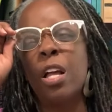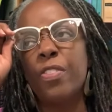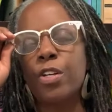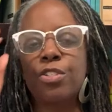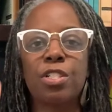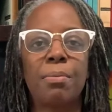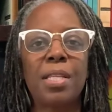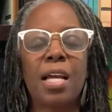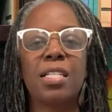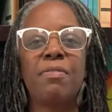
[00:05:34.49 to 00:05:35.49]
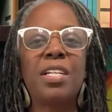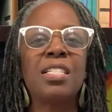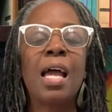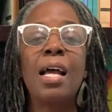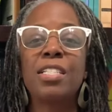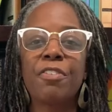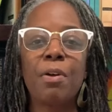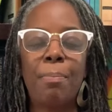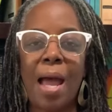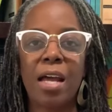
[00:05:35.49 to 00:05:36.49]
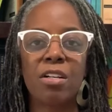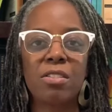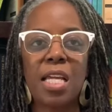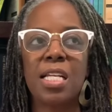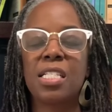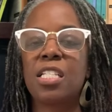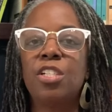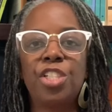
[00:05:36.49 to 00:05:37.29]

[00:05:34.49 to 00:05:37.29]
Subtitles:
Those are some of the activities, different pattern things.